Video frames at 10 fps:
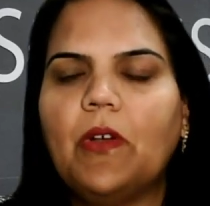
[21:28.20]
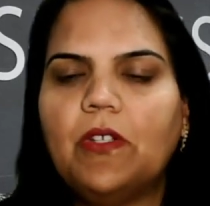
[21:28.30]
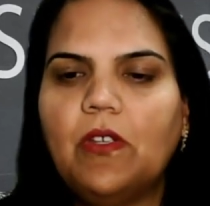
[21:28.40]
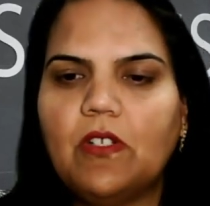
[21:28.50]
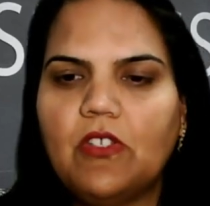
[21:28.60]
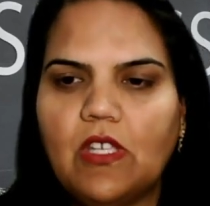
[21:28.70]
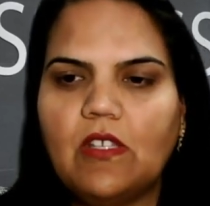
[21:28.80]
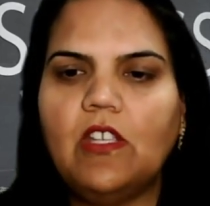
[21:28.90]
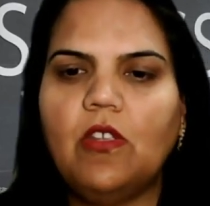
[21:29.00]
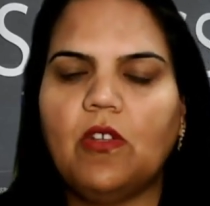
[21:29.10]
or you are
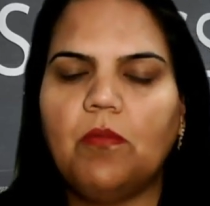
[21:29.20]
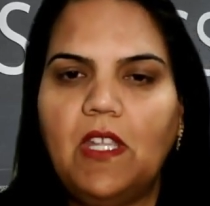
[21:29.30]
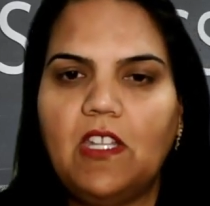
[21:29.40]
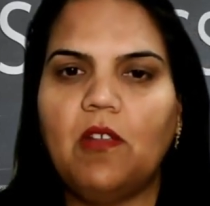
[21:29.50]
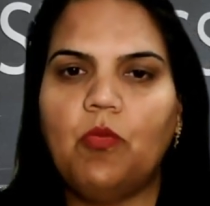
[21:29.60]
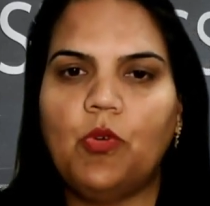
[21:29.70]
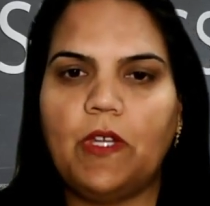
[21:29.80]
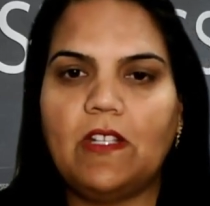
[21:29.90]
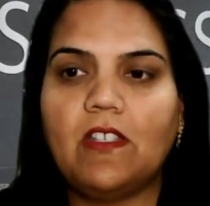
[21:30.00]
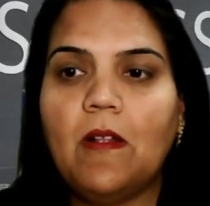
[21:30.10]
sharing your meeting
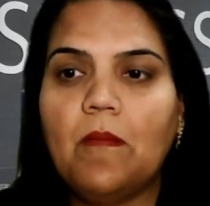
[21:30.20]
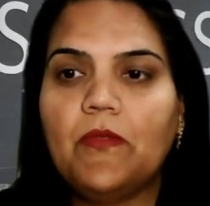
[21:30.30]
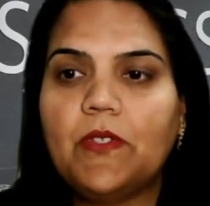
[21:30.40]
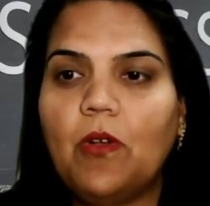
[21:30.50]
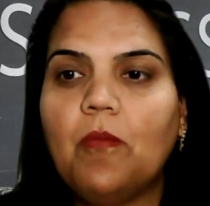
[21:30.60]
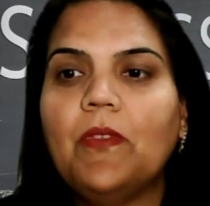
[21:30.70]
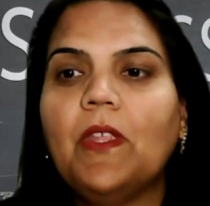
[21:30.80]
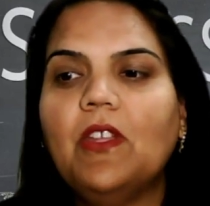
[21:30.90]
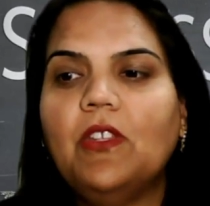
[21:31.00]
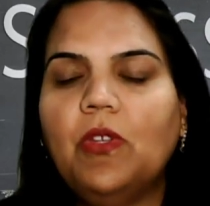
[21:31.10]
points so
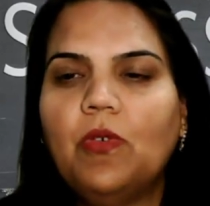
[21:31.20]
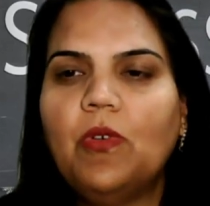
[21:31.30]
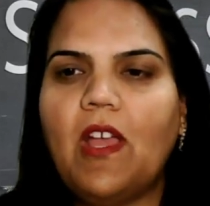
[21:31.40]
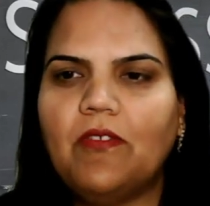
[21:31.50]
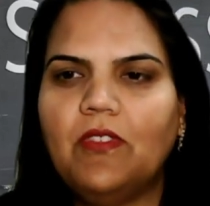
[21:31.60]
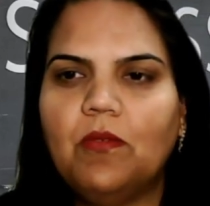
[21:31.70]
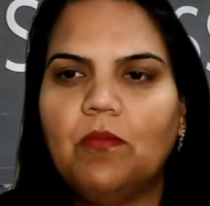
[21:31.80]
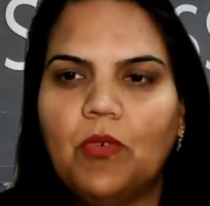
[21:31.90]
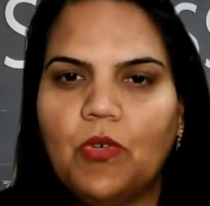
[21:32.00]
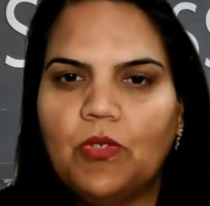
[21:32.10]
you have the
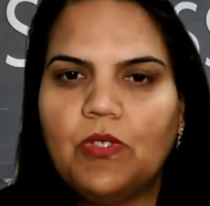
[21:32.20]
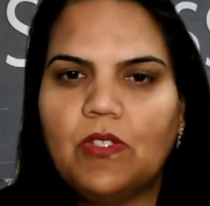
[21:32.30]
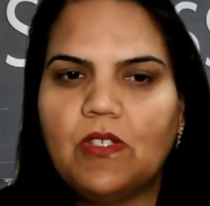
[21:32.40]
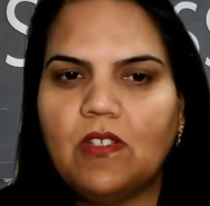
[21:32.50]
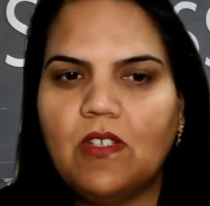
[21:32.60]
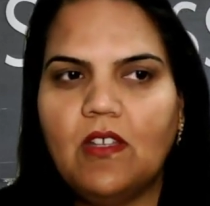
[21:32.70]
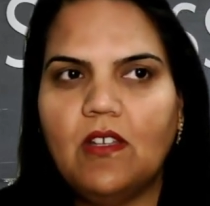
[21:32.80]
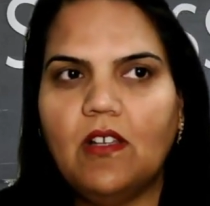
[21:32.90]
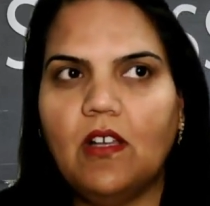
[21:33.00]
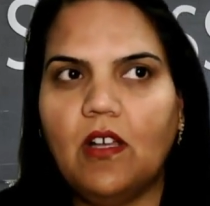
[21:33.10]
most
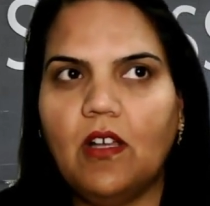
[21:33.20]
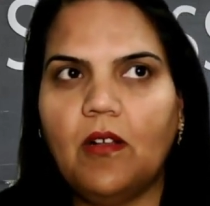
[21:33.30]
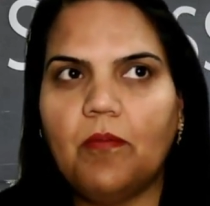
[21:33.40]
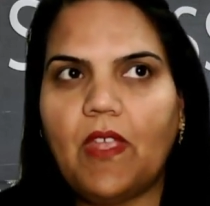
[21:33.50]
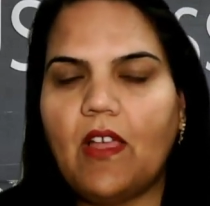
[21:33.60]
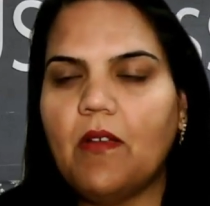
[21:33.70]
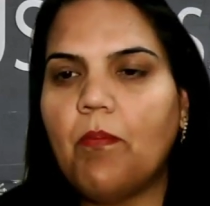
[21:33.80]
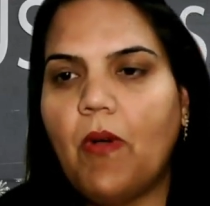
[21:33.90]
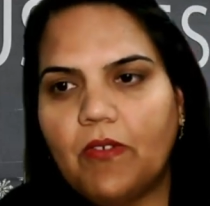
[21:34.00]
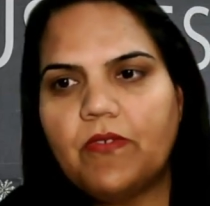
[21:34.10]
um,
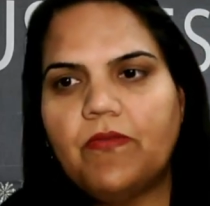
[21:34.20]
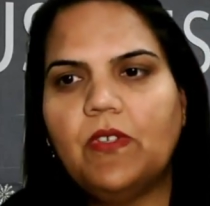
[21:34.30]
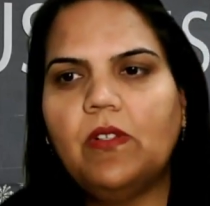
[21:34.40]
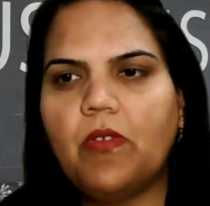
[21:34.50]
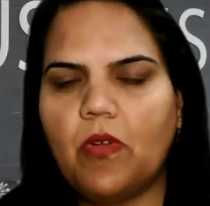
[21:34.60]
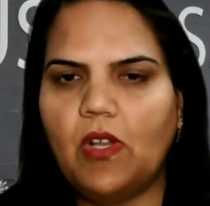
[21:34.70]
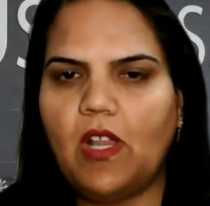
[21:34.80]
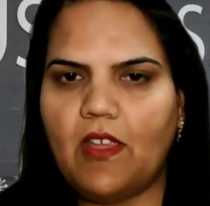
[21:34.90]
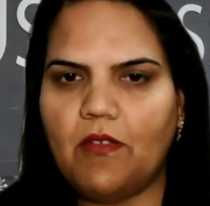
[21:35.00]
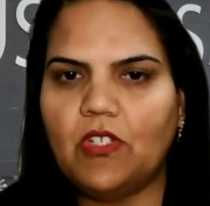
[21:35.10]
powerful
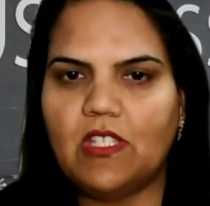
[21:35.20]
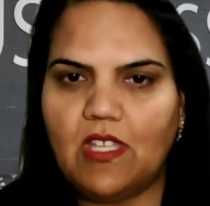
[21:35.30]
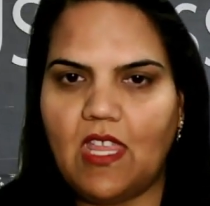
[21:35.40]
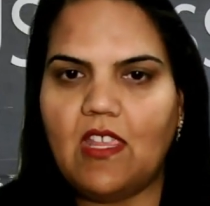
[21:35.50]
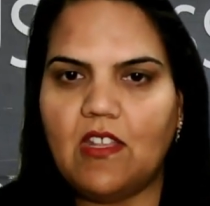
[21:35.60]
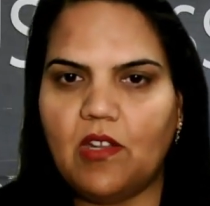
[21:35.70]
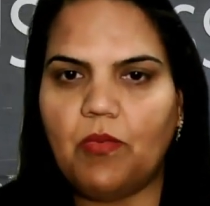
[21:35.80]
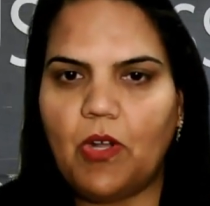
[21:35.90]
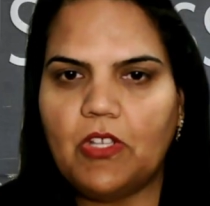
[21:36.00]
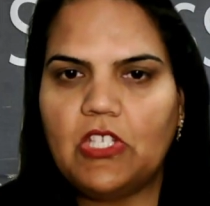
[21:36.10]
role, I would say, in a
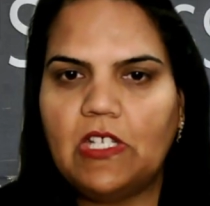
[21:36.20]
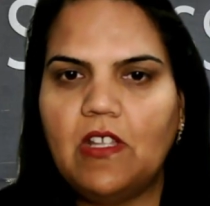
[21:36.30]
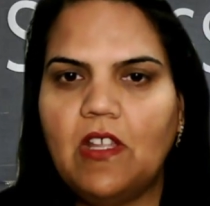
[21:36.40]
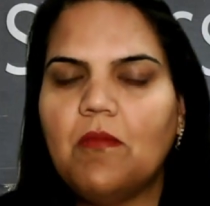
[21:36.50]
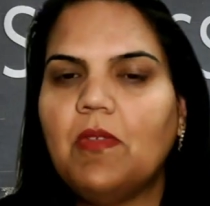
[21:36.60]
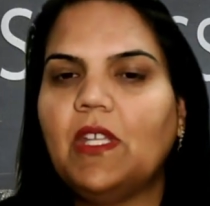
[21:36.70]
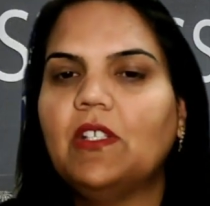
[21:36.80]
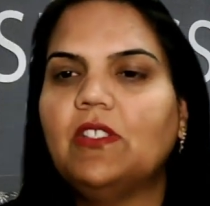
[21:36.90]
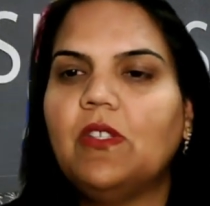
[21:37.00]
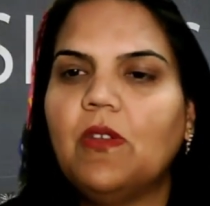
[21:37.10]
project
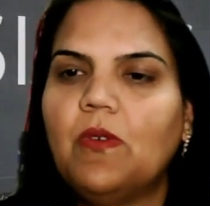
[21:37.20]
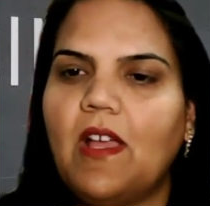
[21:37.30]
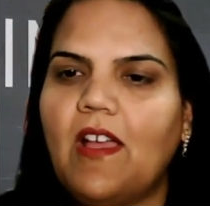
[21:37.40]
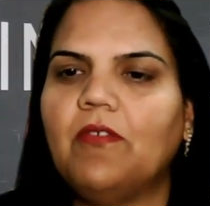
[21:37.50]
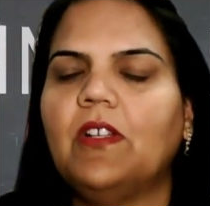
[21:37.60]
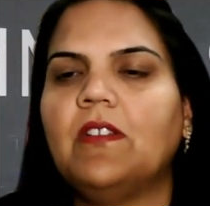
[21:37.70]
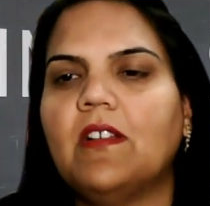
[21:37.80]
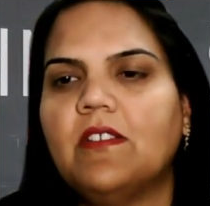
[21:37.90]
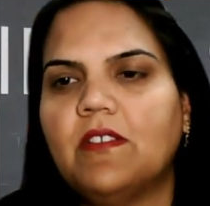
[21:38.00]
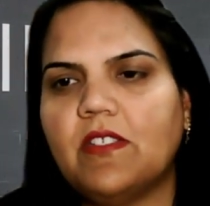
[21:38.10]
because you have
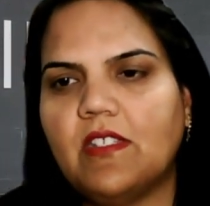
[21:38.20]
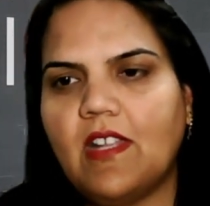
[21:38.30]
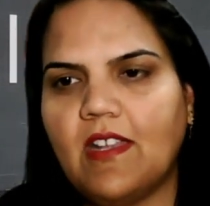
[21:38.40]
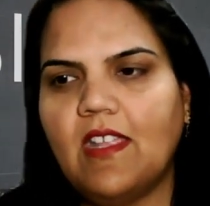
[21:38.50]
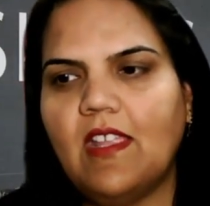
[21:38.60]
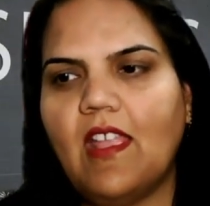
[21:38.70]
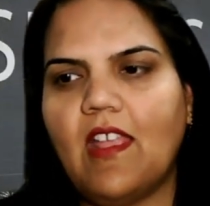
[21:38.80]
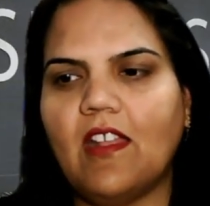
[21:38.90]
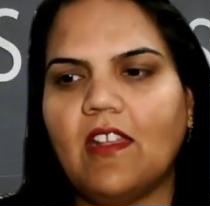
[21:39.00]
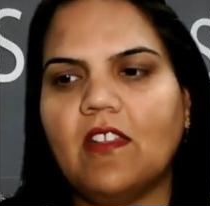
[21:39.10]
an understanding
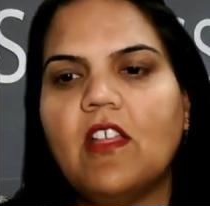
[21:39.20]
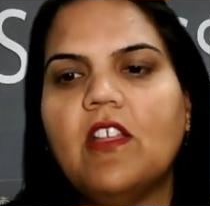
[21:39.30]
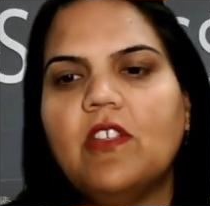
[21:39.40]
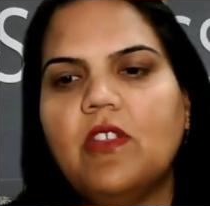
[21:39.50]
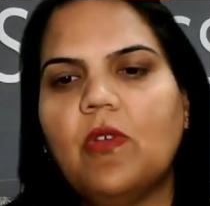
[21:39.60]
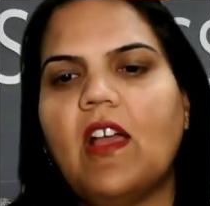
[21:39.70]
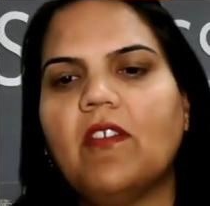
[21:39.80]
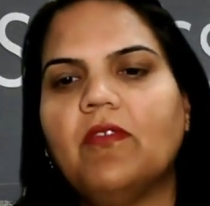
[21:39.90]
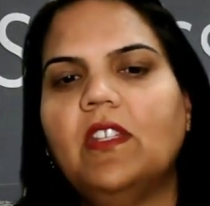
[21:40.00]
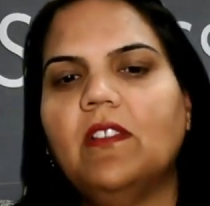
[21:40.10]
and you
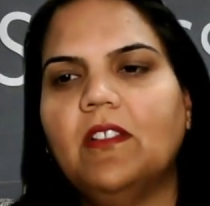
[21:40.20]
have